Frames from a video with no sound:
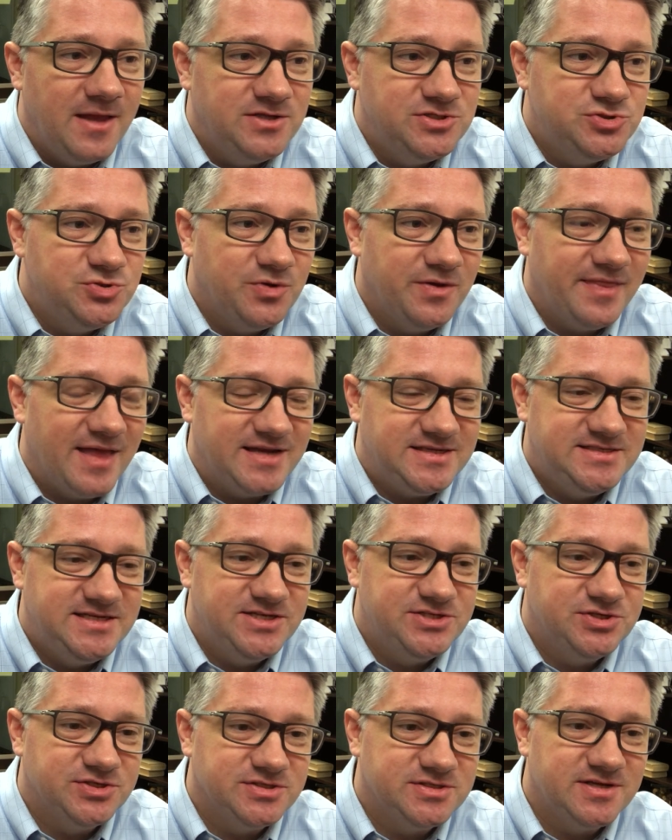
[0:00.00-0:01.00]
doing that
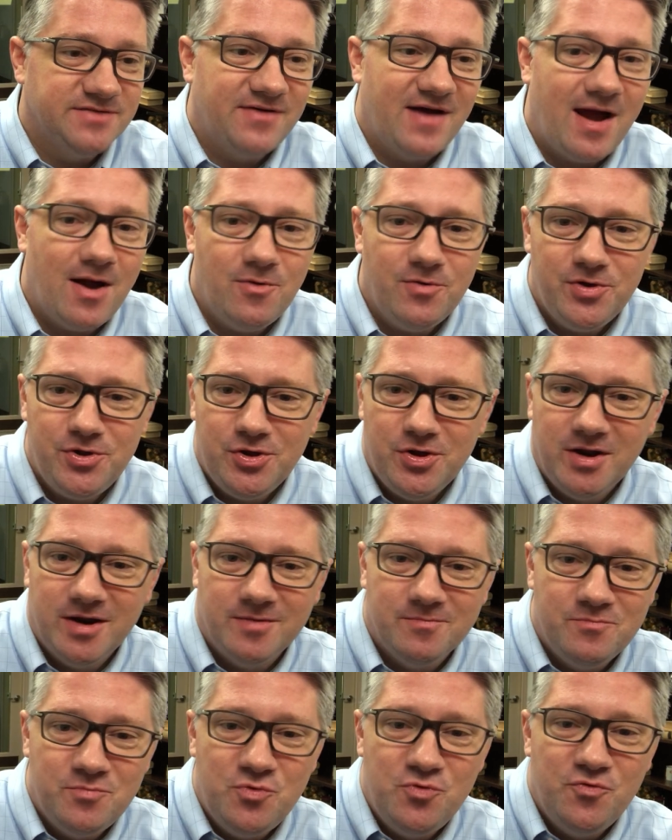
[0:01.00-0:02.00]
digital stuff, how are you going to
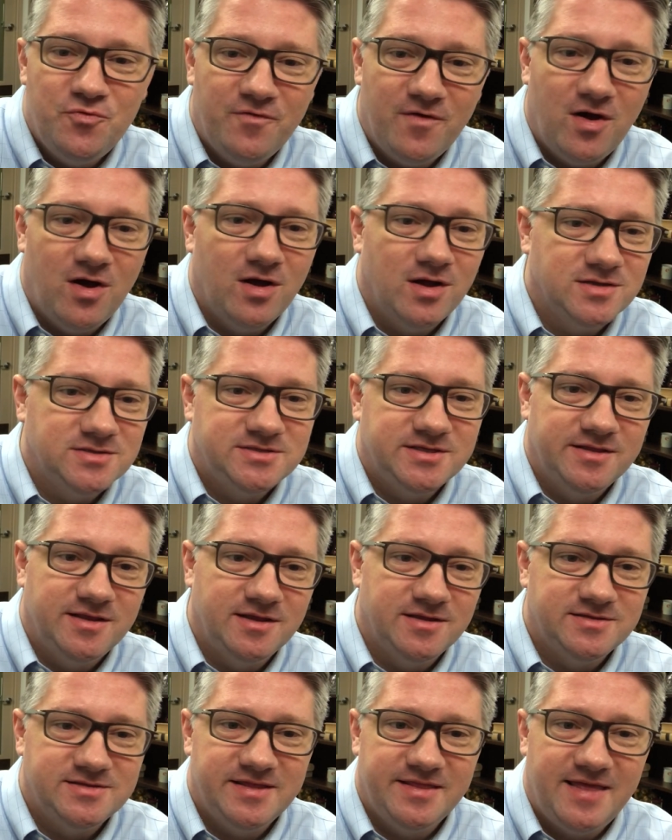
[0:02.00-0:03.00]
move on to
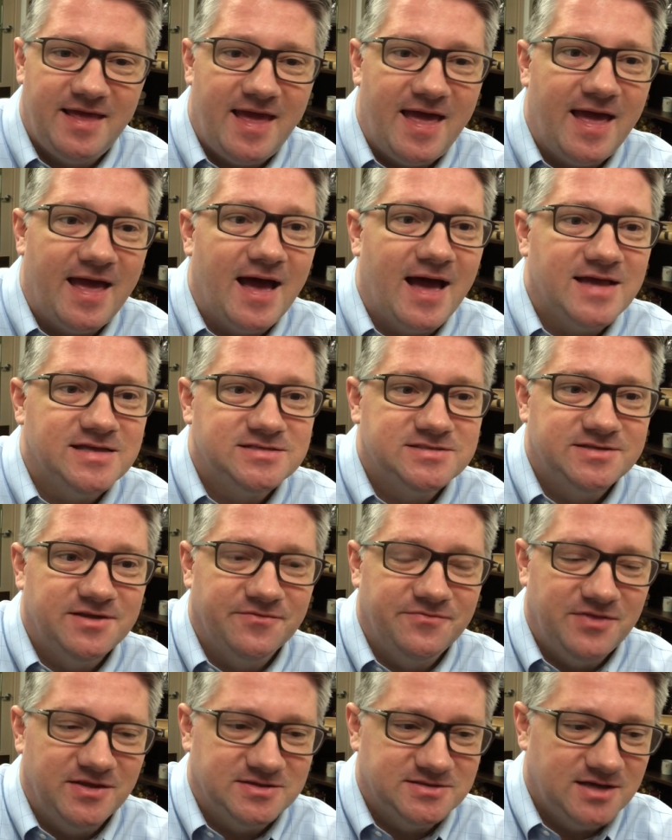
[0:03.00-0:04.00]
the AI
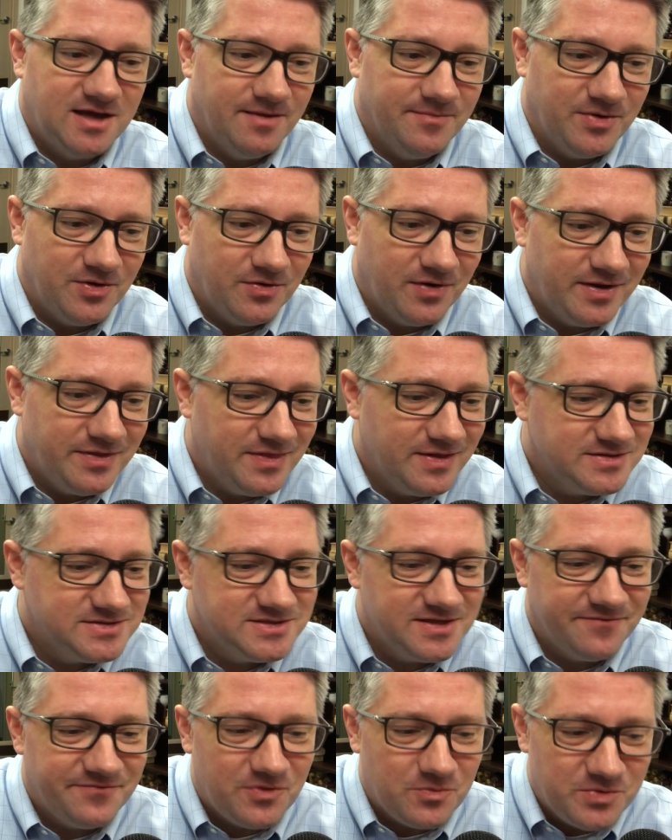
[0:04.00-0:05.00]
stuff that's coming, right? The
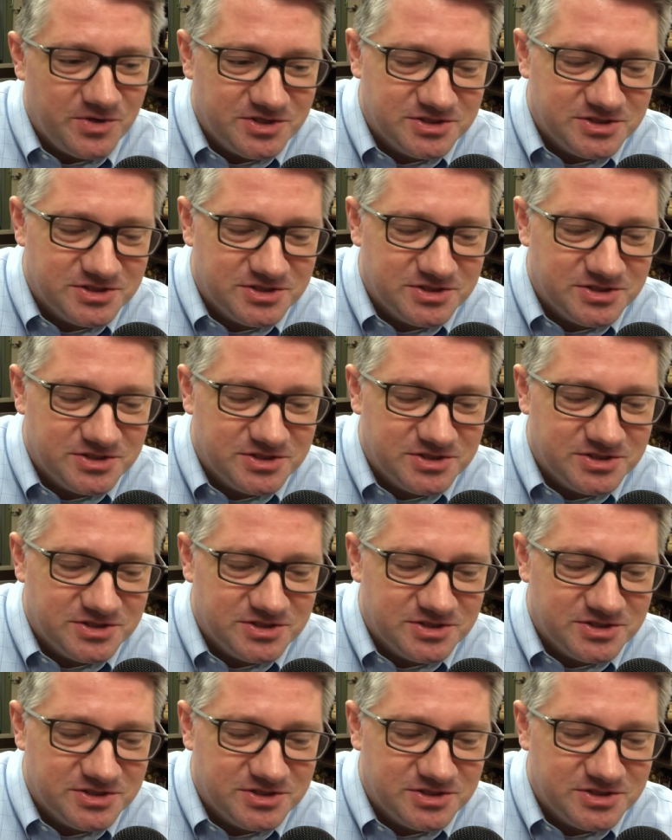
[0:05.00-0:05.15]
stuff that we